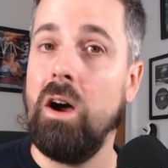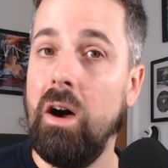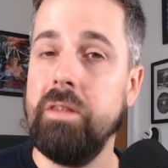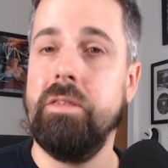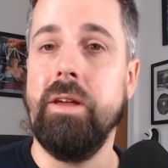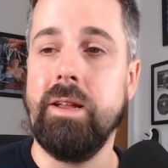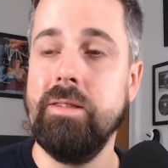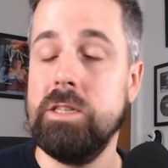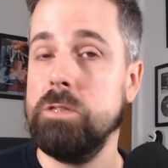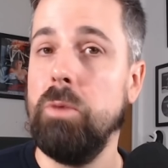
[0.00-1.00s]
I think, and
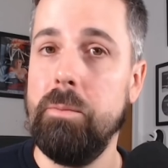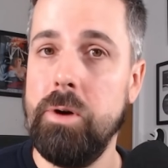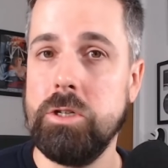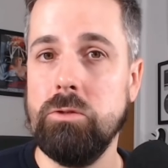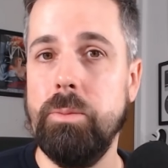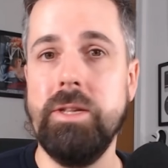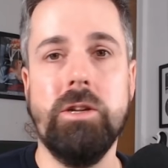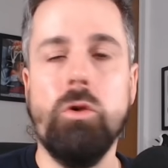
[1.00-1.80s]
this is my personal opinion.